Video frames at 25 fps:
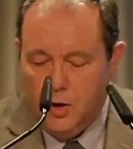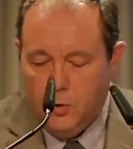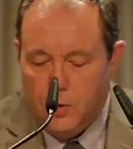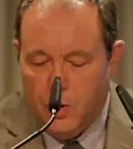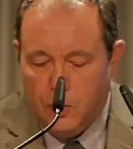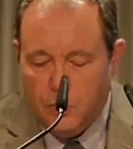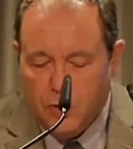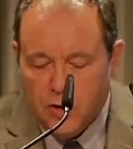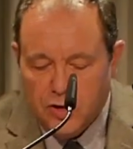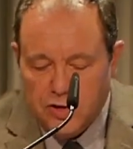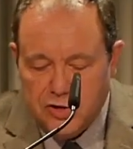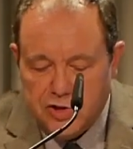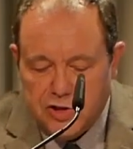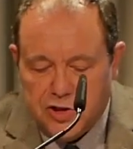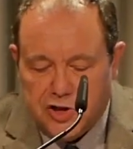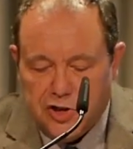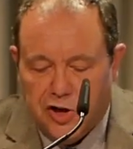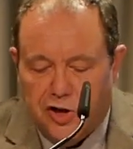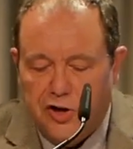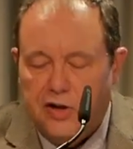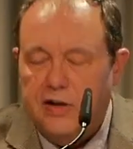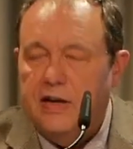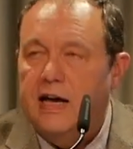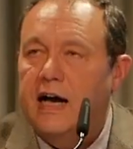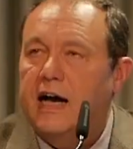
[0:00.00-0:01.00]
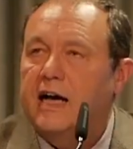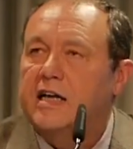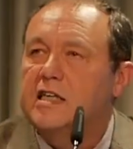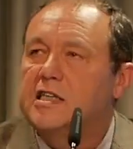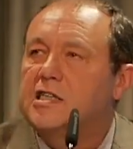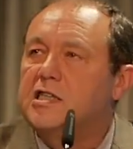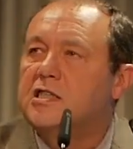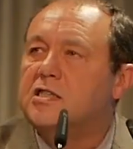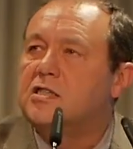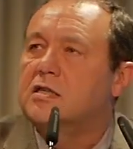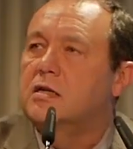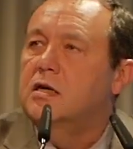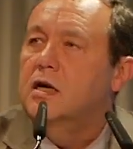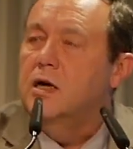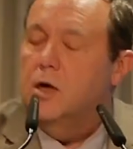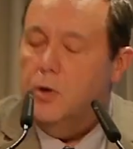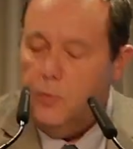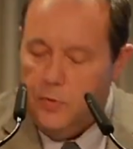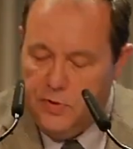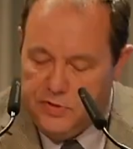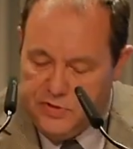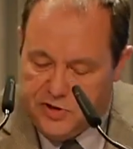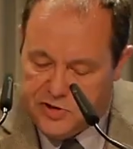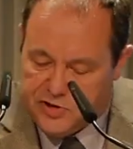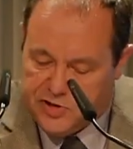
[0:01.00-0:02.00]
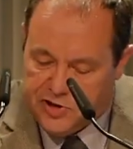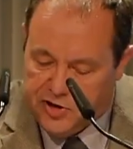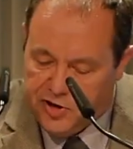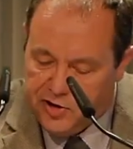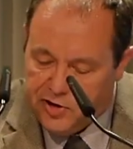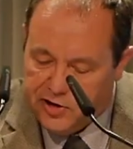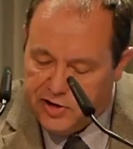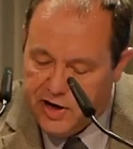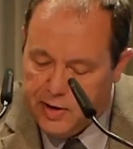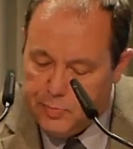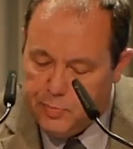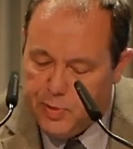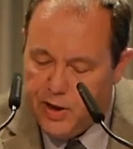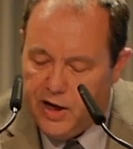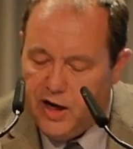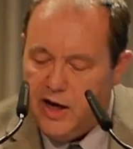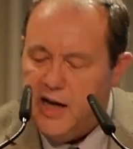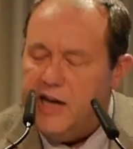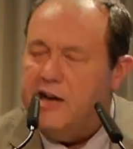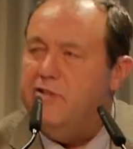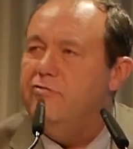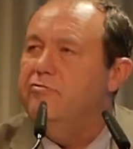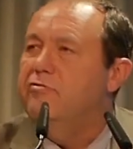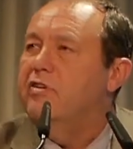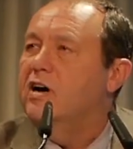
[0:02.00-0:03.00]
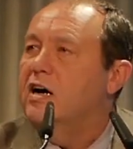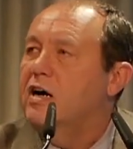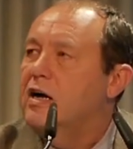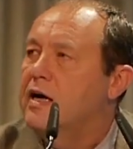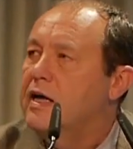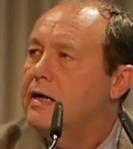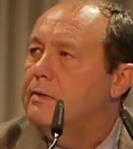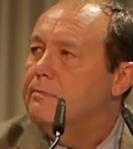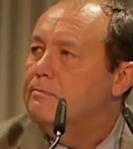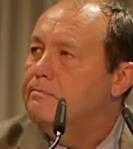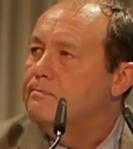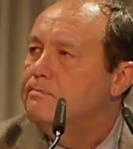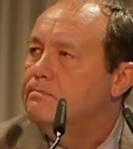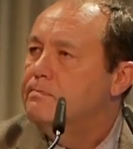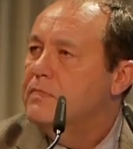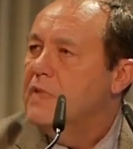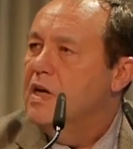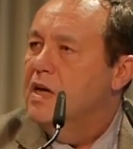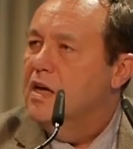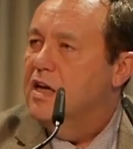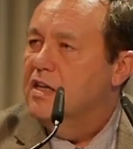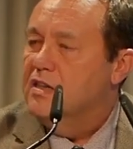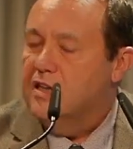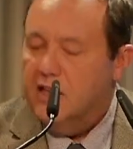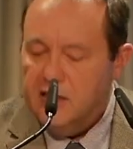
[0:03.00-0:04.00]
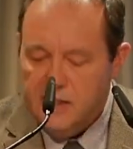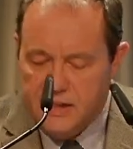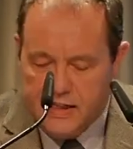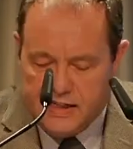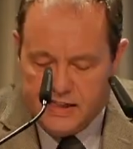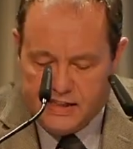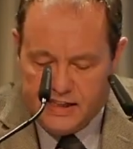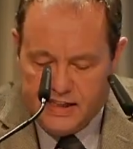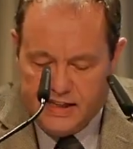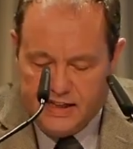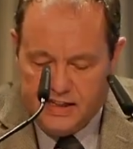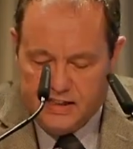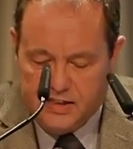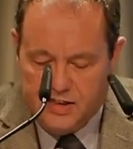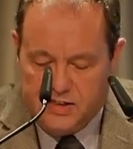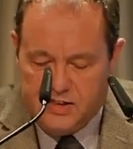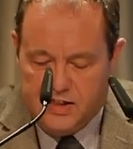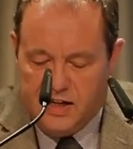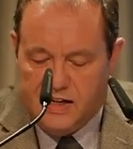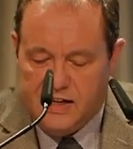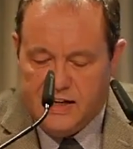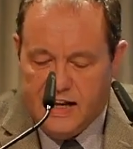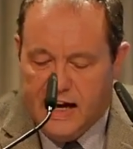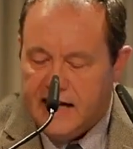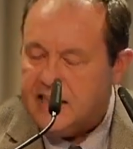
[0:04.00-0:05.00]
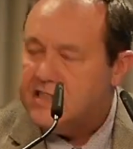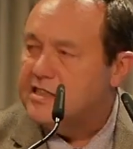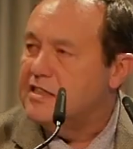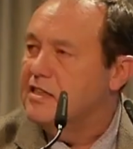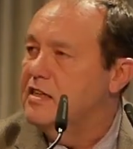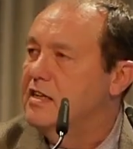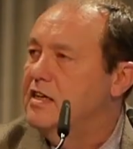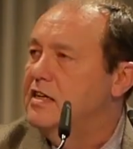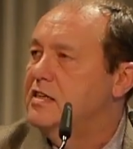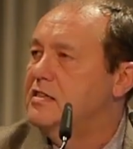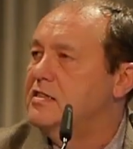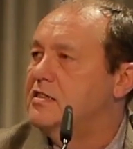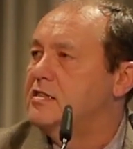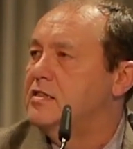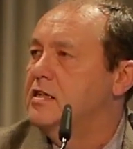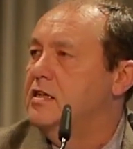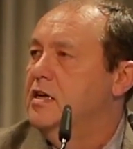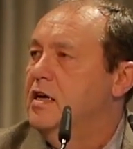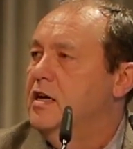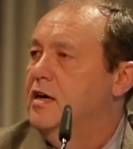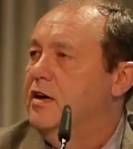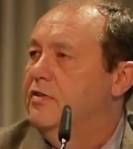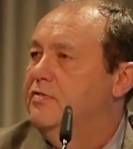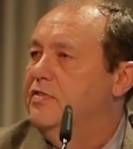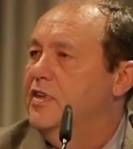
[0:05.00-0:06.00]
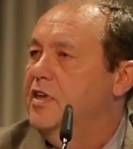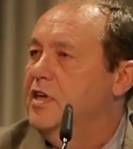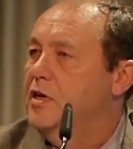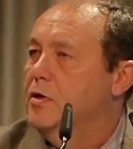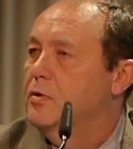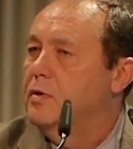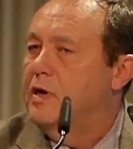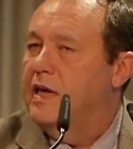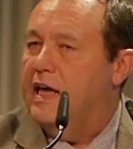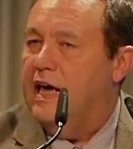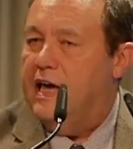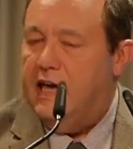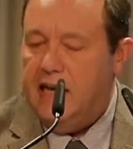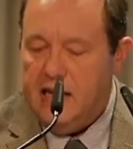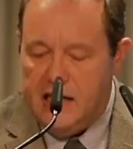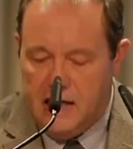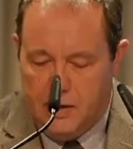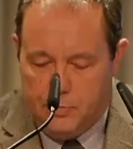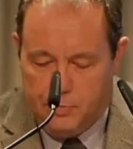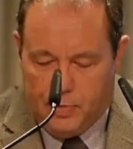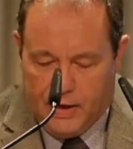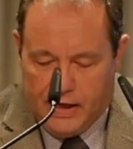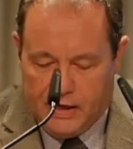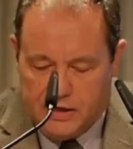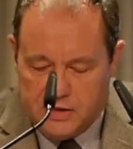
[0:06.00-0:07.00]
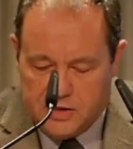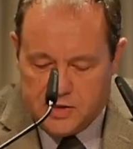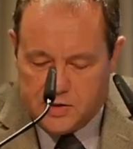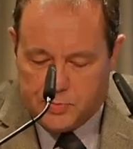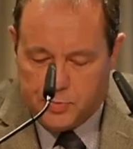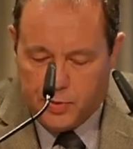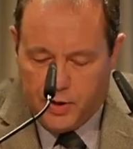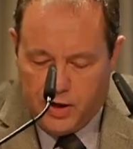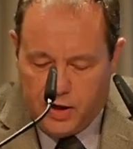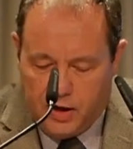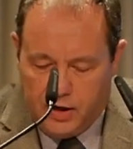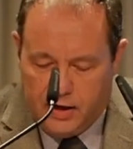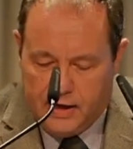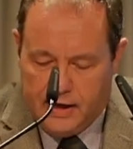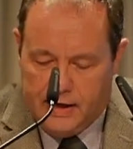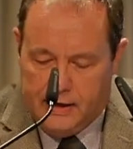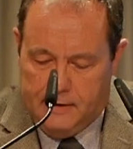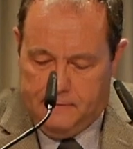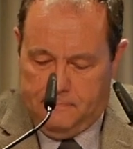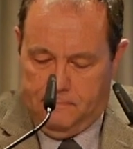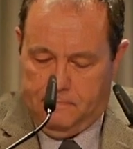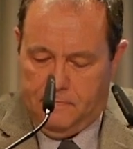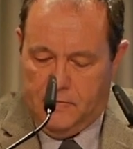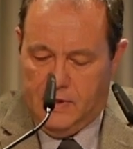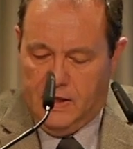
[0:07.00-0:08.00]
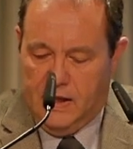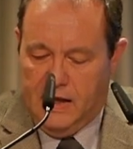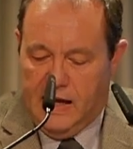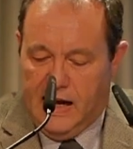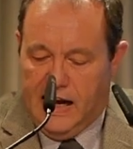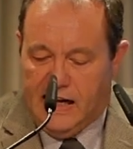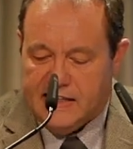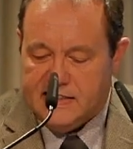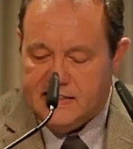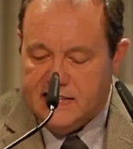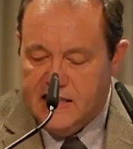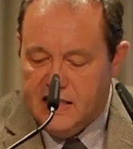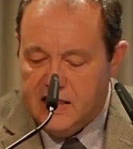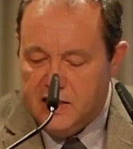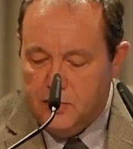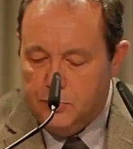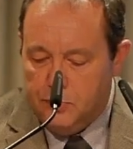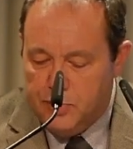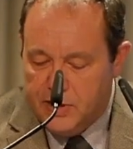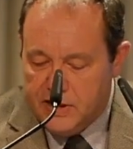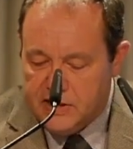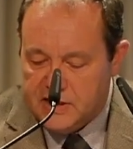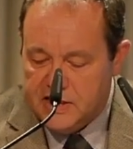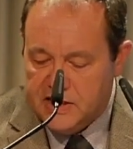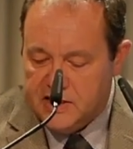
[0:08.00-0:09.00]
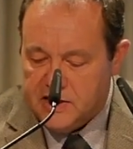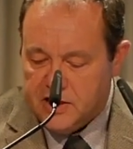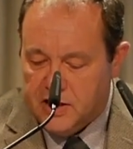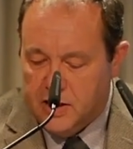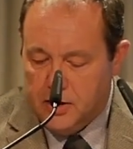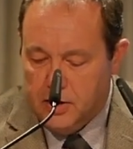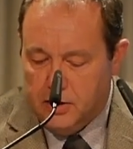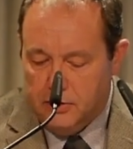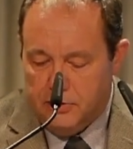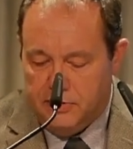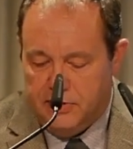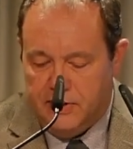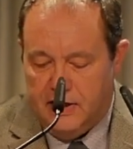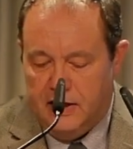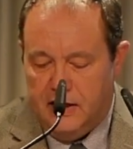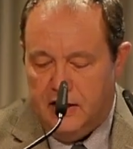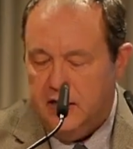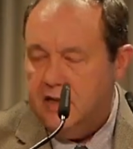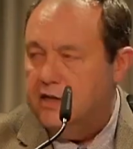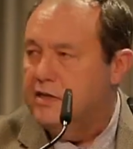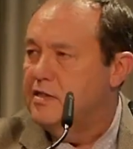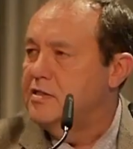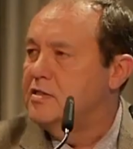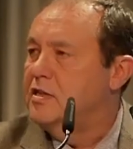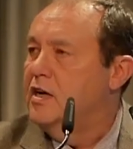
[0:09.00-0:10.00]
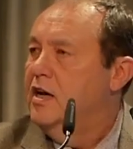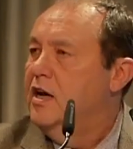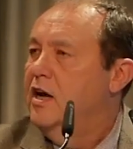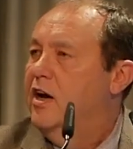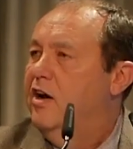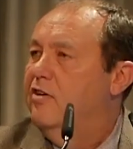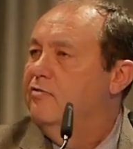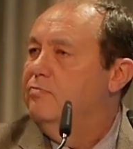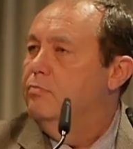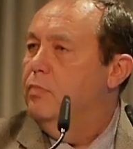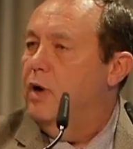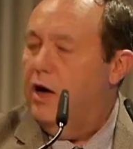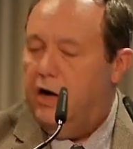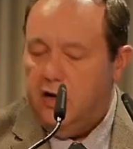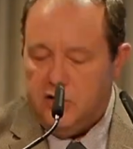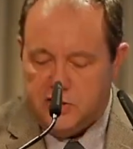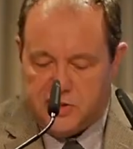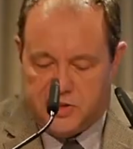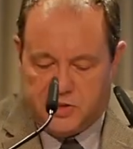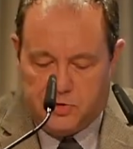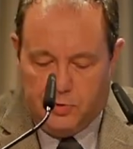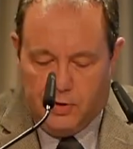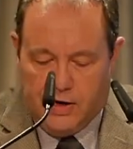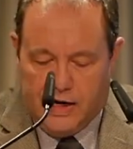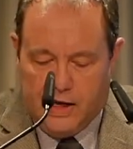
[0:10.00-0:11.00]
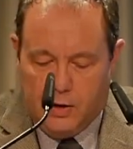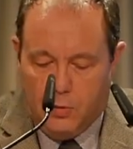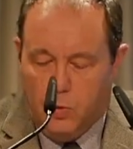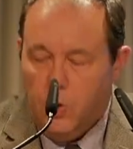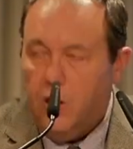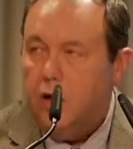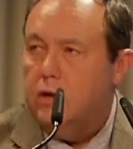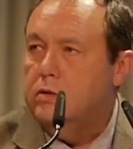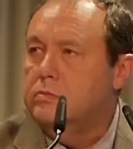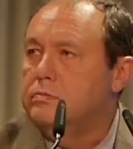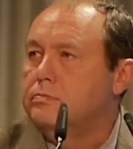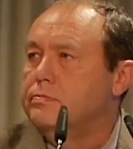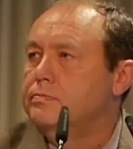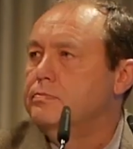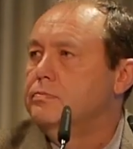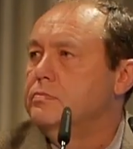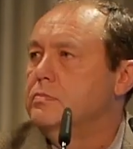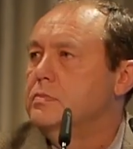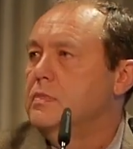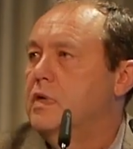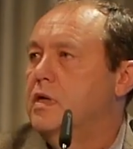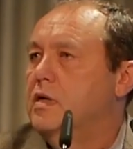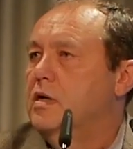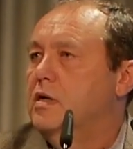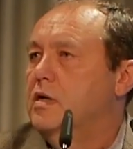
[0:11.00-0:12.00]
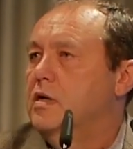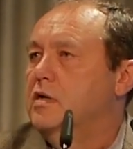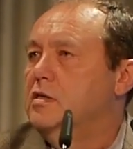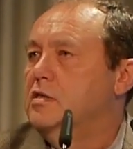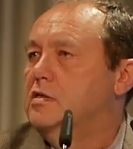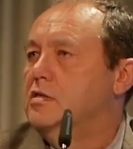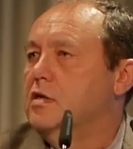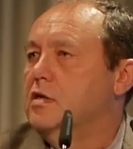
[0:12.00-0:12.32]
We wouldn't join hands with the Tory party right and the Little England and nationalists of the UK Independence Party, as did the British co-thinkers of Marx 21 and